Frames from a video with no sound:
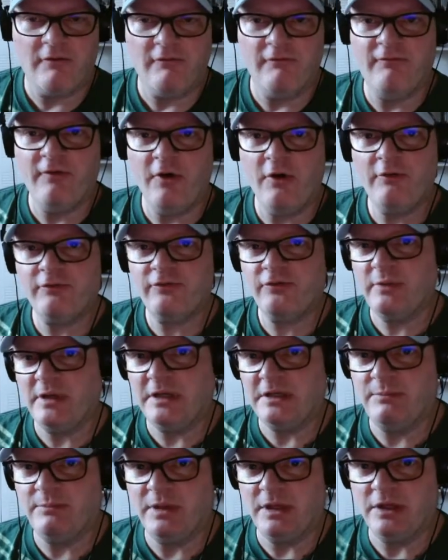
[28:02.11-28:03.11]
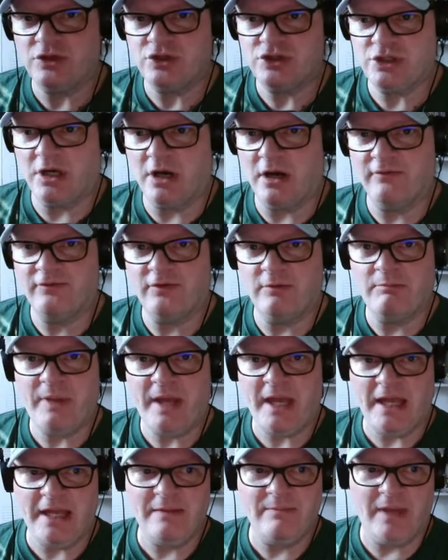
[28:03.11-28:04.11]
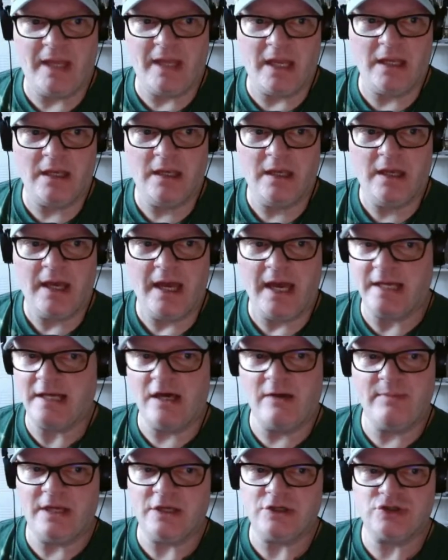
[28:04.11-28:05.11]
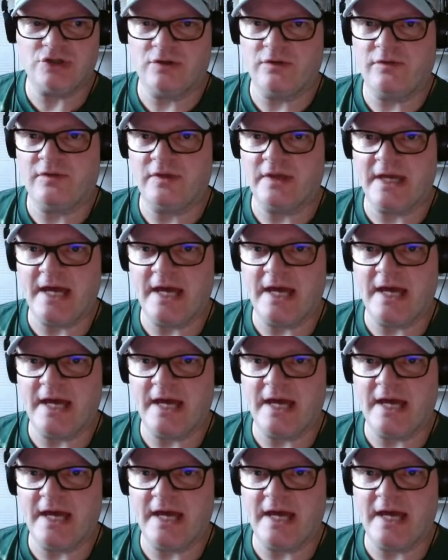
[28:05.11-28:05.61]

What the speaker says: vote for me to be your sheriff and pay me, and I'll make sure that the